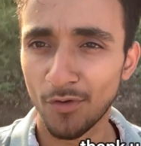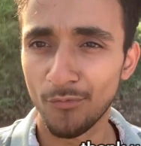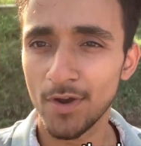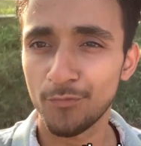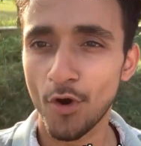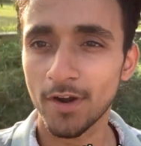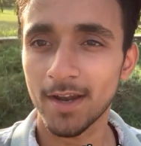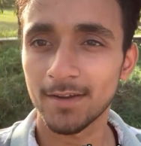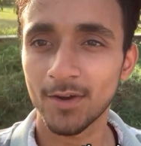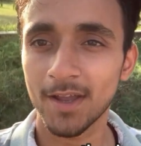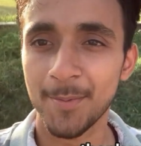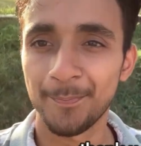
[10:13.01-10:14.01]
wait for that.
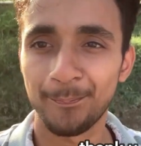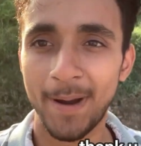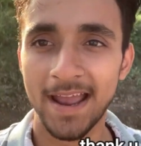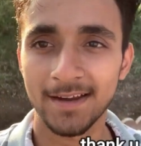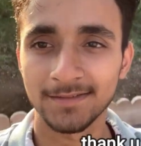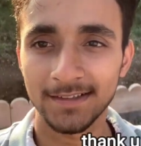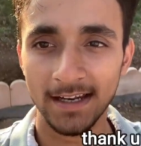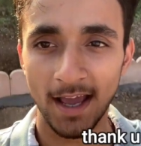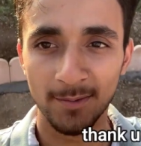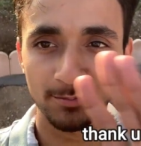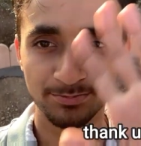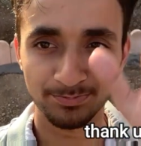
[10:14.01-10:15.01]
Okay, bye.
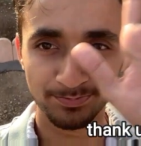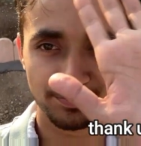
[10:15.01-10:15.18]
Tata.